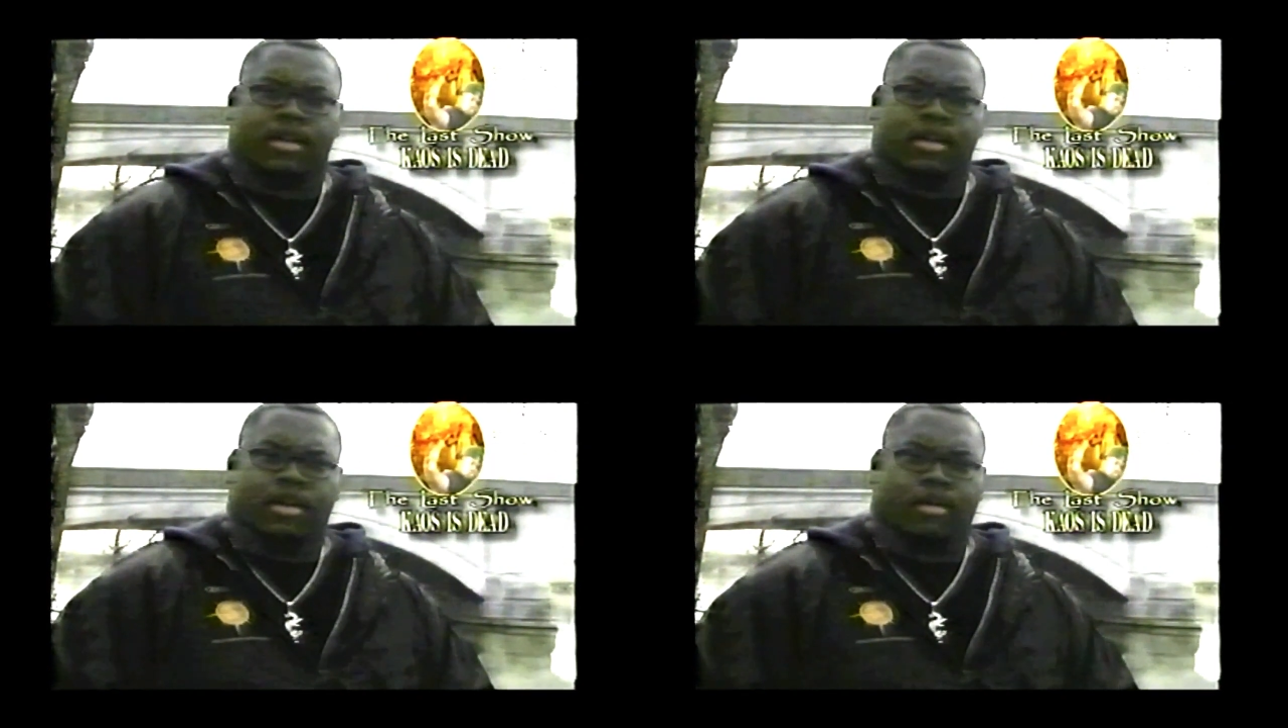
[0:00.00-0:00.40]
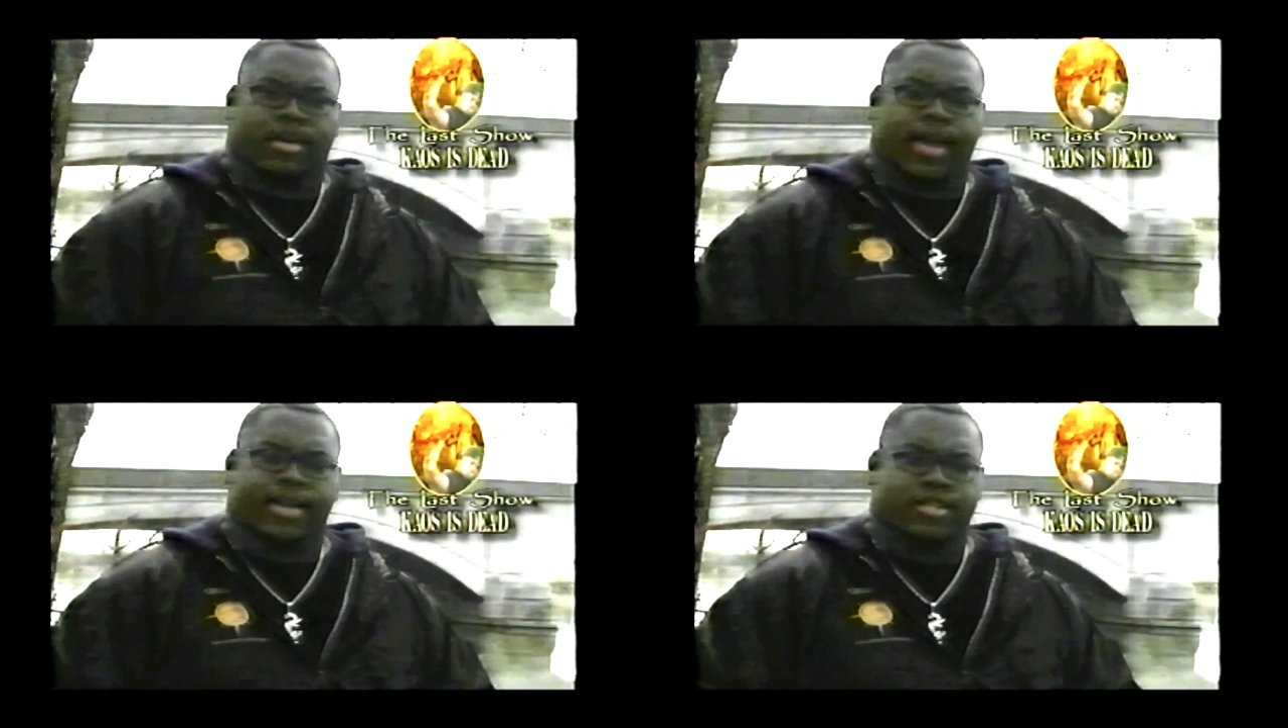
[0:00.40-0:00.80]

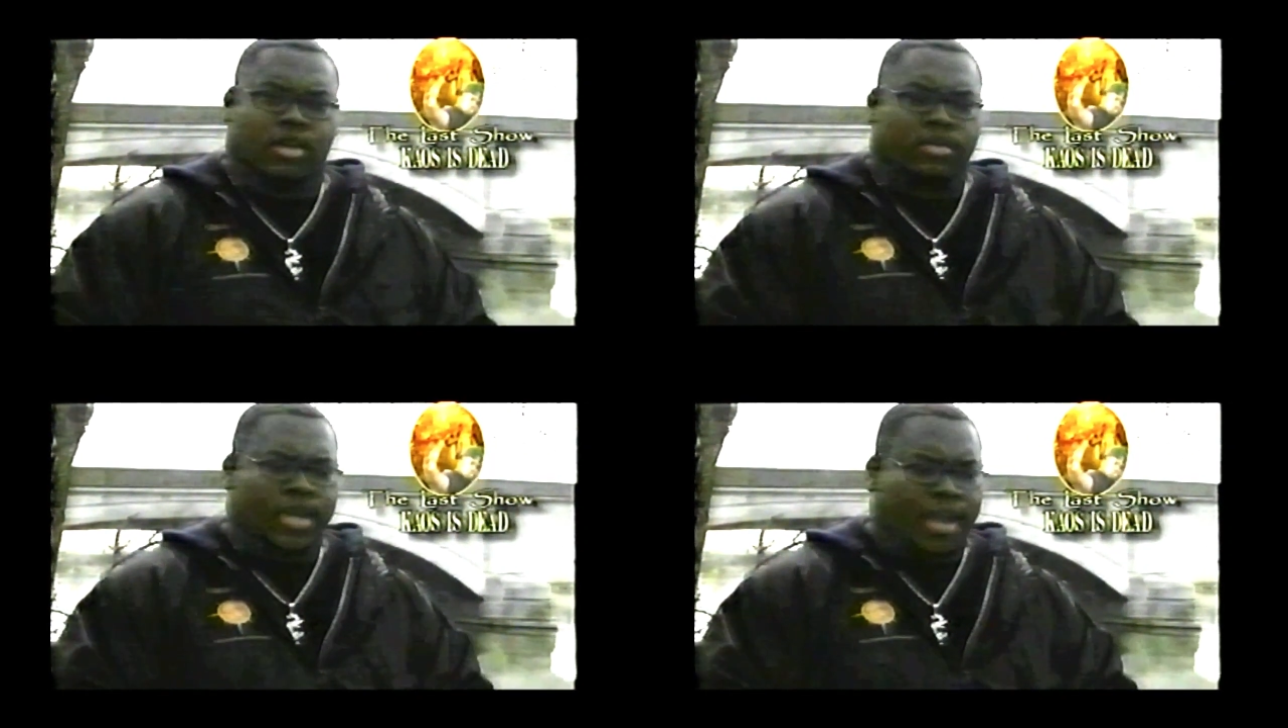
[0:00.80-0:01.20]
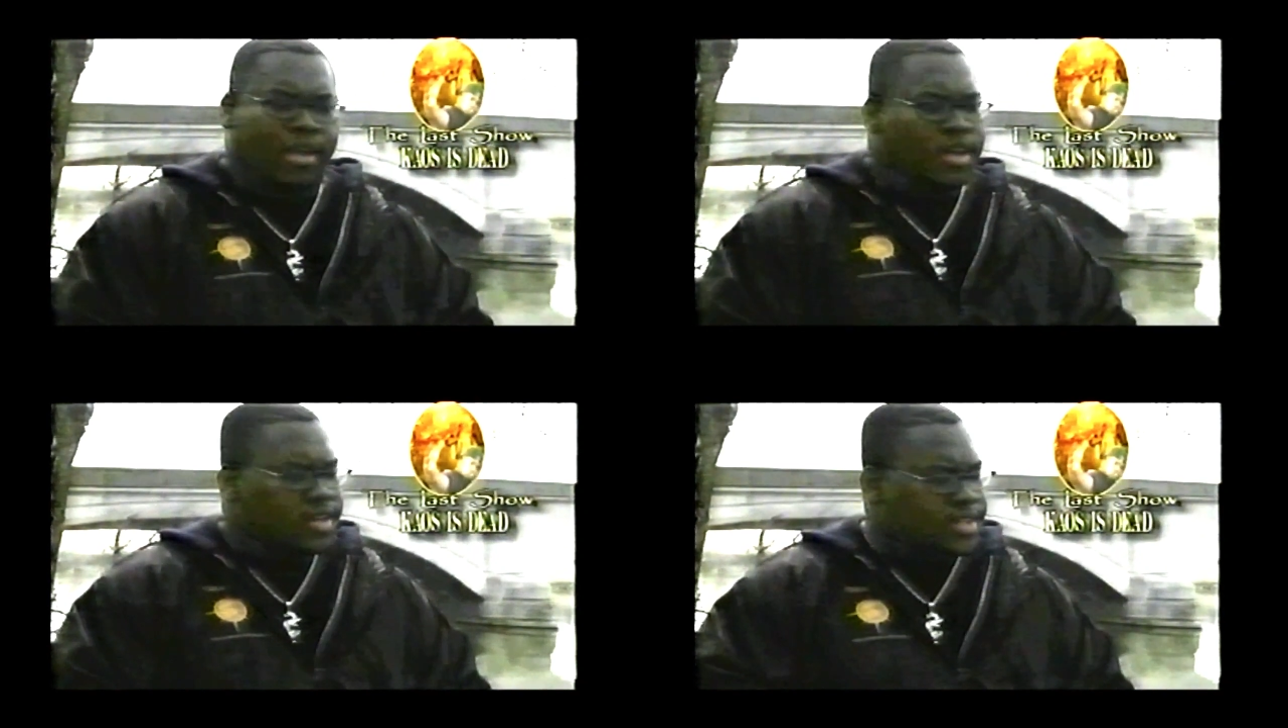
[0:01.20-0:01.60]
Okay, so yeah,
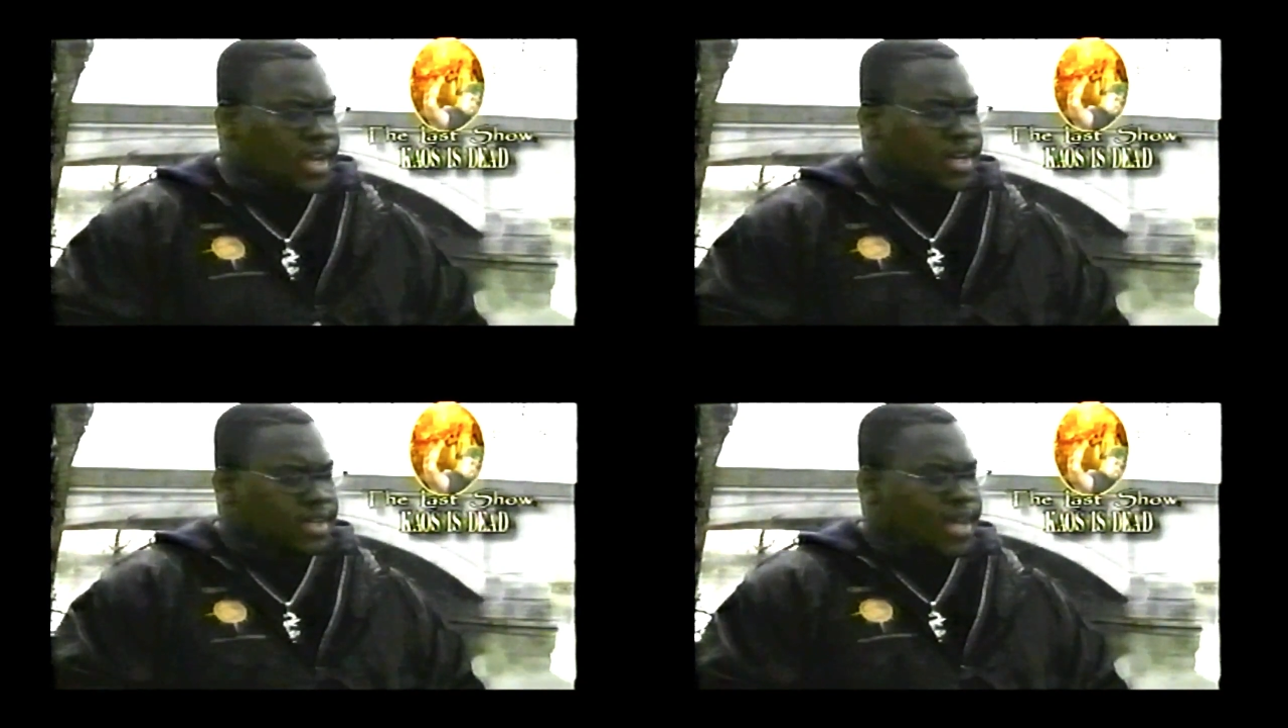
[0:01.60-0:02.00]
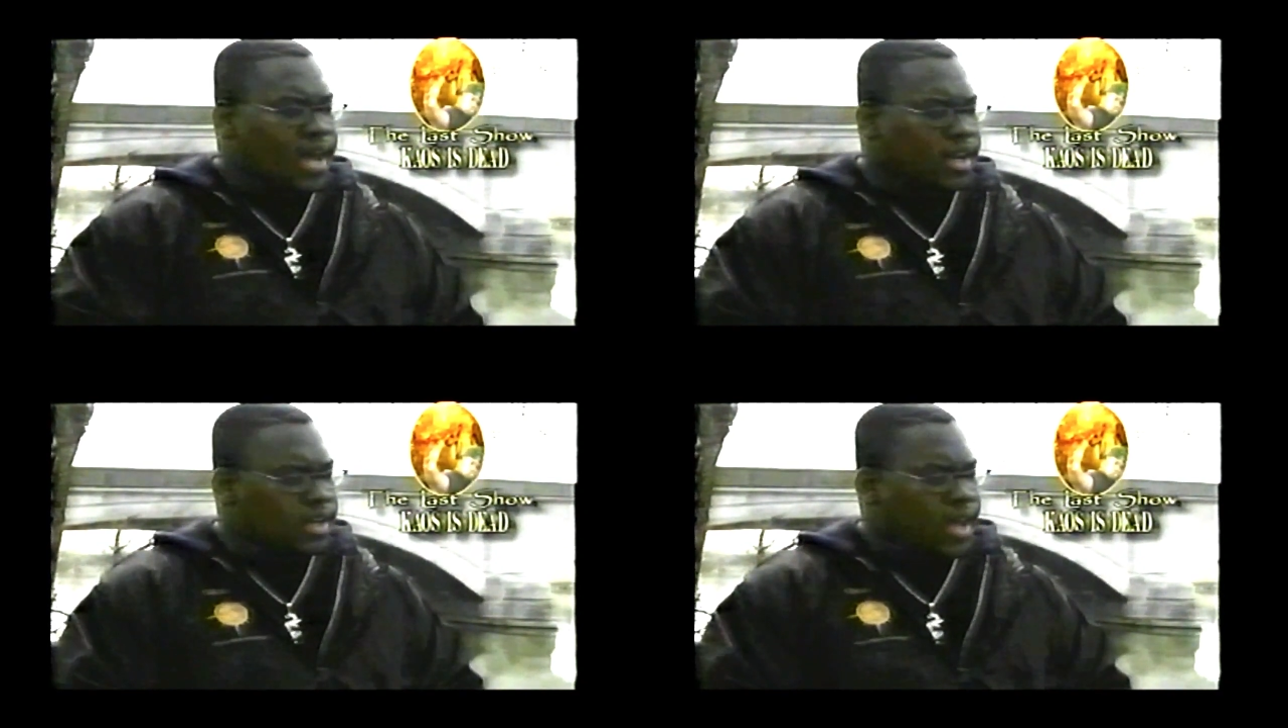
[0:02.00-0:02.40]
taking it down a
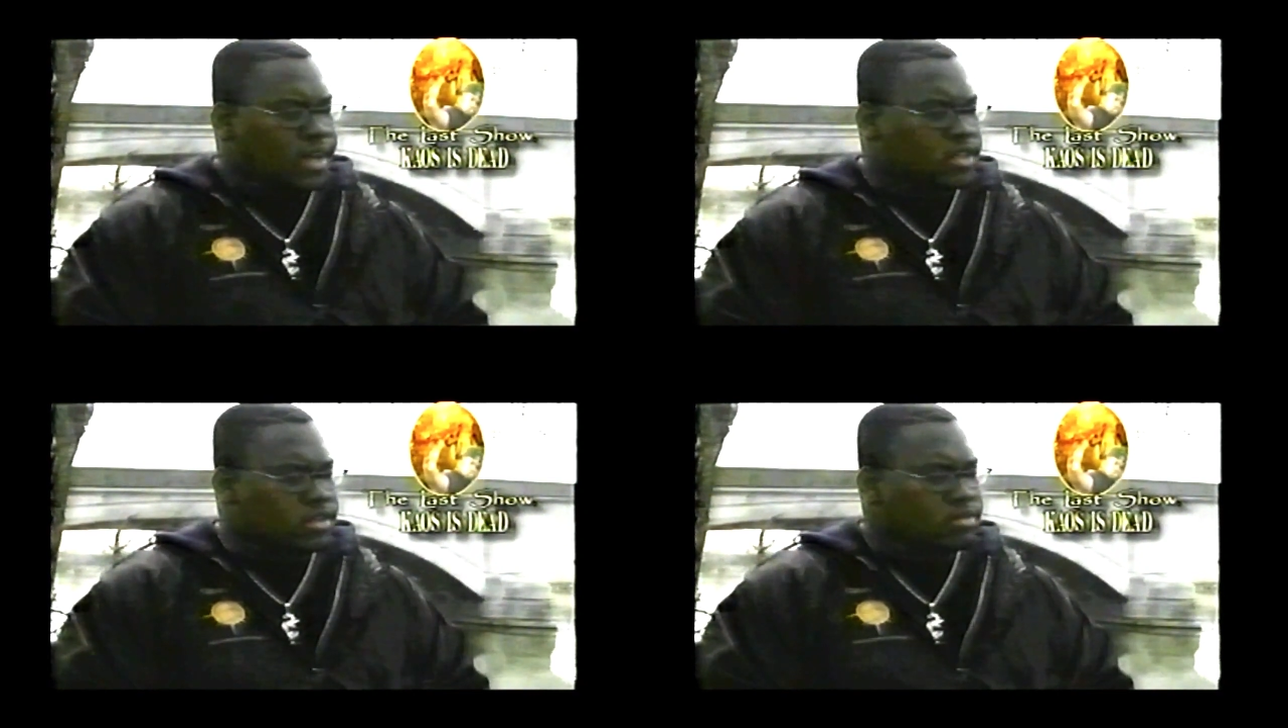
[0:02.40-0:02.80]
notch.